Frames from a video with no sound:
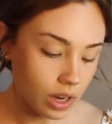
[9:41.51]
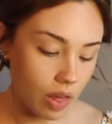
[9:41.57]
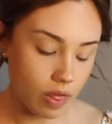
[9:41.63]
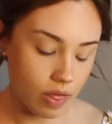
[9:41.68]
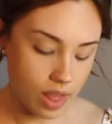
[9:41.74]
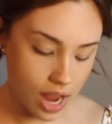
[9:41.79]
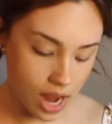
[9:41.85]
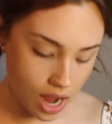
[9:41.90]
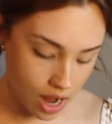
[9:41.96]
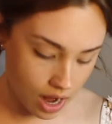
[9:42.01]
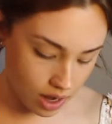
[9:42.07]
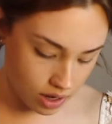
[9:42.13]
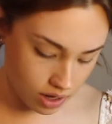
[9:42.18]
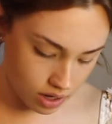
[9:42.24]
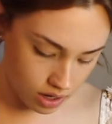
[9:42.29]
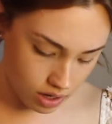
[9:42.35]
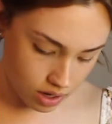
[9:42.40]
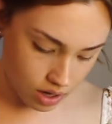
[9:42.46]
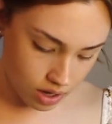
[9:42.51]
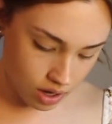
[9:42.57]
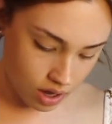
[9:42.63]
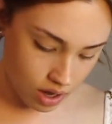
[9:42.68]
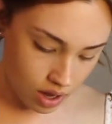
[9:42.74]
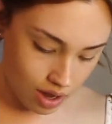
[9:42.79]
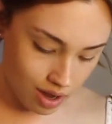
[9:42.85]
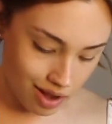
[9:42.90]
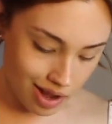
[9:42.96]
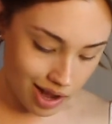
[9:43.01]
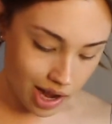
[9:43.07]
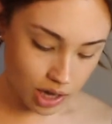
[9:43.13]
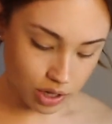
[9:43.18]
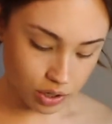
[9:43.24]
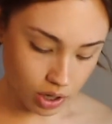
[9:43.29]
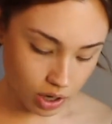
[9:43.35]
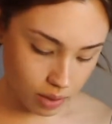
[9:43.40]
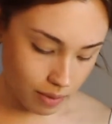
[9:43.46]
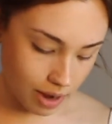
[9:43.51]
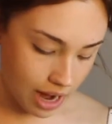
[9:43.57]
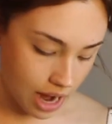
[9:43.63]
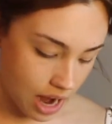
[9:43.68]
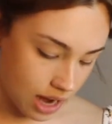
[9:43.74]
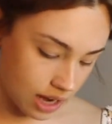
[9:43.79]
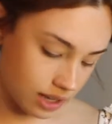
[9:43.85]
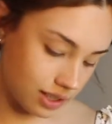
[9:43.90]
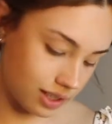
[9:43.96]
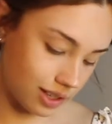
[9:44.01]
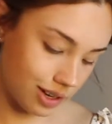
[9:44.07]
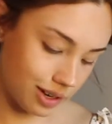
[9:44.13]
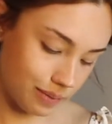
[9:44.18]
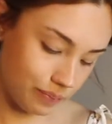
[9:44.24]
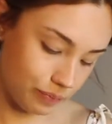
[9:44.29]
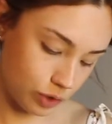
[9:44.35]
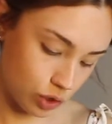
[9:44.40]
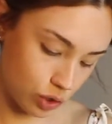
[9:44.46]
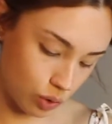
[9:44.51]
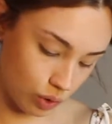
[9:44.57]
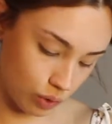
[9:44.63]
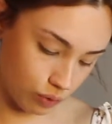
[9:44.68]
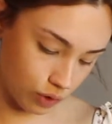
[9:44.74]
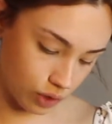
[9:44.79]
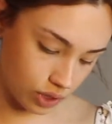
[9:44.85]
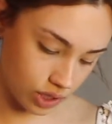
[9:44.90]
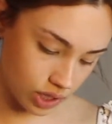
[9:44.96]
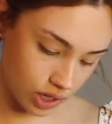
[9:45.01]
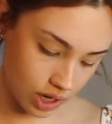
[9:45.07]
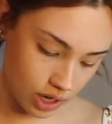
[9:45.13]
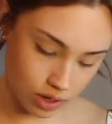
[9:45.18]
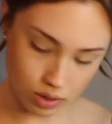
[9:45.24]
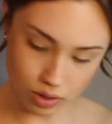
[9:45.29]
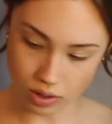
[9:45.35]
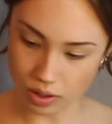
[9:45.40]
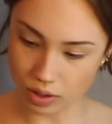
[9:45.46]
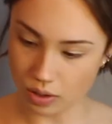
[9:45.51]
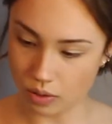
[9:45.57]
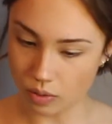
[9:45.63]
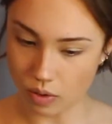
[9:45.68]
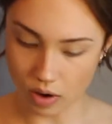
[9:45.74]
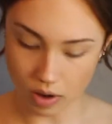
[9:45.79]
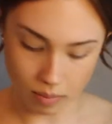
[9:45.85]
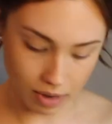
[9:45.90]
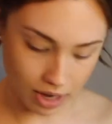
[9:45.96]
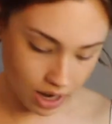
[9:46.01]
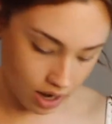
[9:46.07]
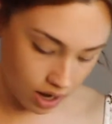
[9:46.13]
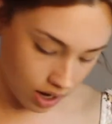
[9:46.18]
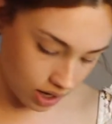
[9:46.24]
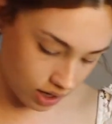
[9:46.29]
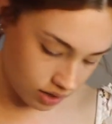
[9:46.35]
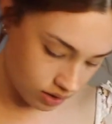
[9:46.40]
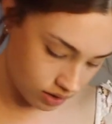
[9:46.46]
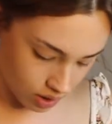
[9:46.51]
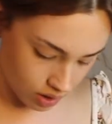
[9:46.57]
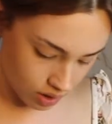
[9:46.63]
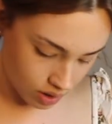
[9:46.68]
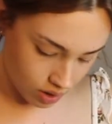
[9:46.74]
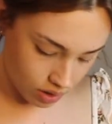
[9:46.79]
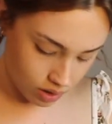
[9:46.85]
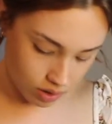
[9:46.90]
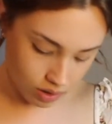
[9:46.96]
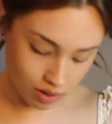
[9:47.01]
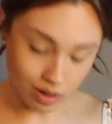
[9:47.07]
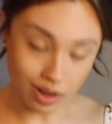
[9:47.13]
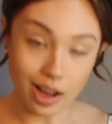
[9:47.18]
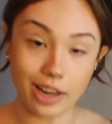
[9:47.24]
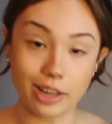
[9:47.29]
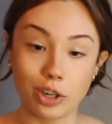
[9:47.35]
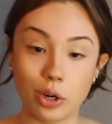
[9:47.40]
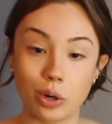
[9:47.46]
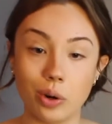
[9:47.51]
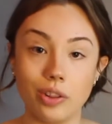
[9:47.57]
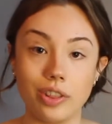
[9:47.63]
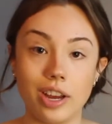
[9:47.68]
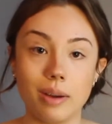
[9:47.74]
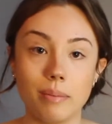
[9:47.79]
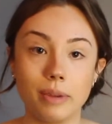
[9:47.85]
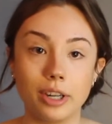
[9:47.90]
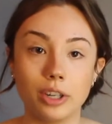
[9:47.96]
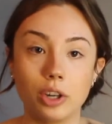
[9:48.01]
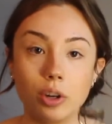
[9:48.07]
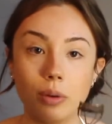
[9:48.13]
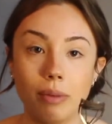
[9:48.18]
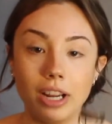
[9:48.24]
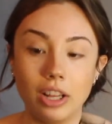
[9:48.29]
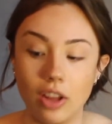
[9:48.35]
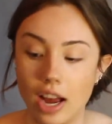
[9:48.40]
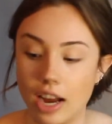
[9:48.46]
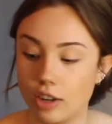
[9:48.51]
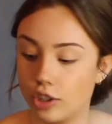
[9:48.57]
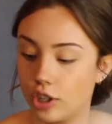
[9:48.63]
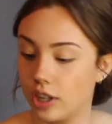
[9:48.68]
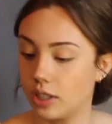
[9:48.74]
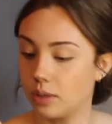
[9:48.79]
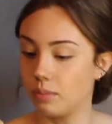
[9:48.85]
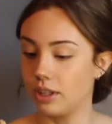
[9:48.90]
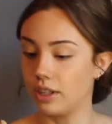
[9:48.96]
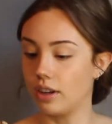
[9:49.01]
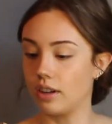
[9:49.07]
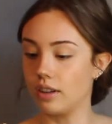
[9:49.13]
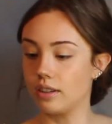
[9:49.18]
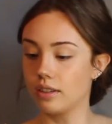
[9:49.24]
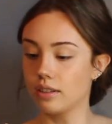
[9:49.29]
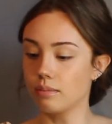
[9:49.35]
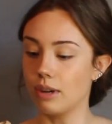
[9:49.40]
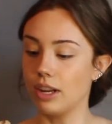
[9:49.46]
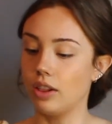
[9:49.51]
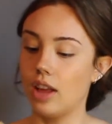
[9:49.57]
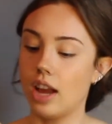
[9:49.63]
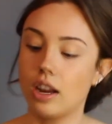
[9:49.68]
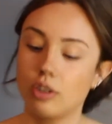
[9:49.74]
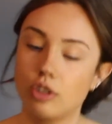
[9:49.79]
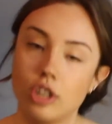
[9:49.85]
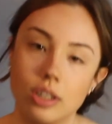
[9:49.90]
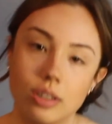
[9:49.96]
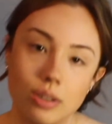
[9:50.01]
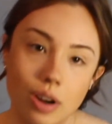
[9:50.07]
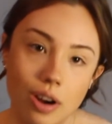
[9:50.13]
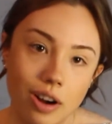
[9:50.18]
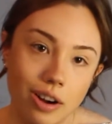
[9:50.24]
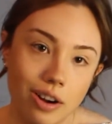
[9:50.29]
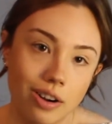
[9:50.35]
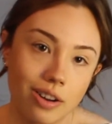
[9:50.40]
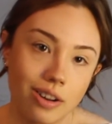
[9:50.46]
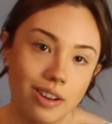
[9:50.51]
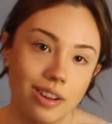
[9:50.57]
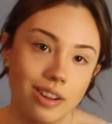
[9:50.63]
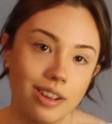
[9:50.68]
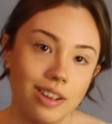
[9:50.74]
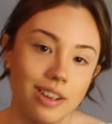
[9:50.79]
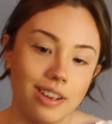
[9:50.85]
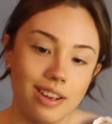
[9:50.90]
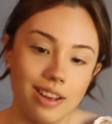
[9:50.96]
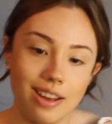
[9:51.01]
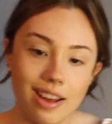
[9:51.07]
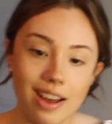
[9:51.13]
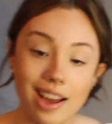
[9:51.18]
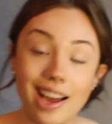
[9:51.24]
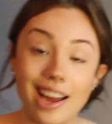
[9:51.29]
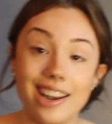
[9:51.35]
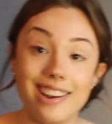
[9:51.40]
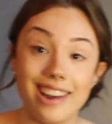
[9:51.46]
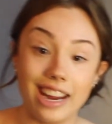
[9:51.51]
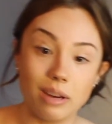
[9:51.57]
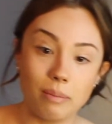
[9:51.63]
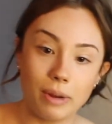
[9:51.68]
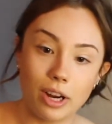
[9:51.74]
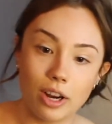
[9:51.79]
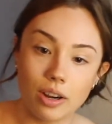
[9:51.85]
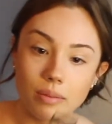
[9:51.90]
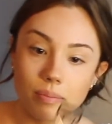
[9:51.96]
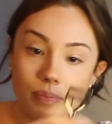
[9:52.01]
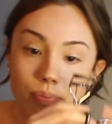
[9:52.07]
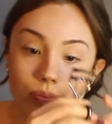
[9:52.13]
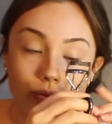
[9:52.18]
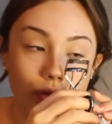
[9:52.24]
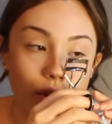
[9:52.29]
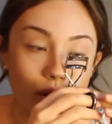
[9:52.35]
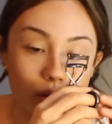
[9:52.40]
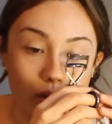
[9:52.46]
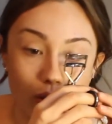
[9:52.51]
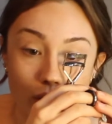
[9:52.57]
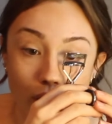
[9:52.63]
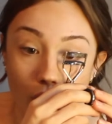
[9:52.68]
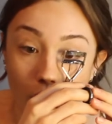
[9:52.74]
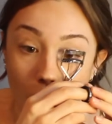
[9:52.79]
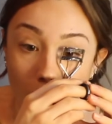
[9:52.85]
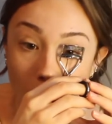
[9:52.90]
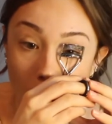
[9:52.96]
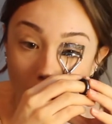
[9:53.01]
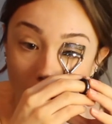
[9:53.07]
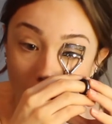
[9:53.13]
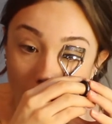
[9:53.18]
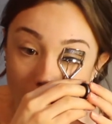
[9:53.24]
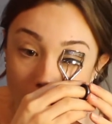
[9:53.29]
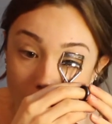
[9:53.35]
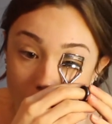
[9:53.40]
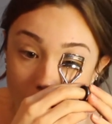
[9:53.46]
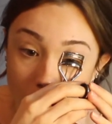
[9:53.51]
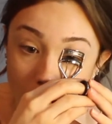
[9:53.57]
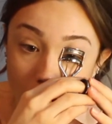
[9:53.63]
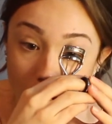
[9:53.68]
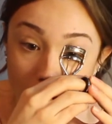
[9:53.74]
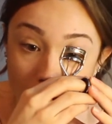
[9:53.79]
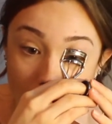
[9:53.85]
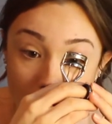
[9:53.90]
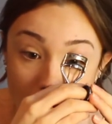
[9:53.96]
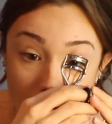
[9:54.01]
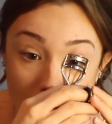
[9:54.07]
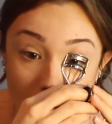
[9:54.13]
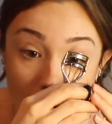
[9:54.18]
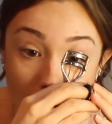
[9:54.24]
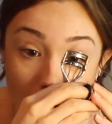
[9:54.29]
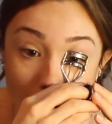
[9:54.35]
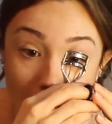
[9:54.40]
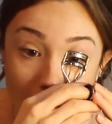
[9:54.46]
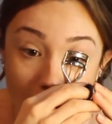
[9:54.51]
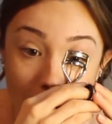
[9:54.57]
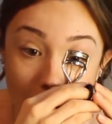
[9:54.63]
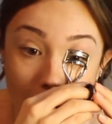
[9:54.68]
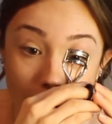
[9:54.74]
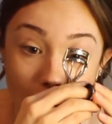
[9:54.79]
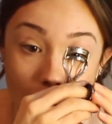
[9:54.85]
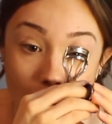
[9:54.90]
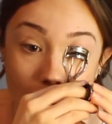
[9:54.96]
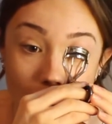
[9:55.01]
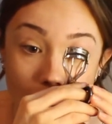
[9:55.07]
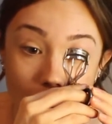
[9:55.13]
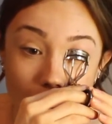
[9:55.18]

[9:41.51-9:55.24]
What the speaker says: And then I start on my eyes. So the first thing I do on my eyes, I curl them. I curl my lashes because my lashes are a nightmare. So I just curl those and then I wait about,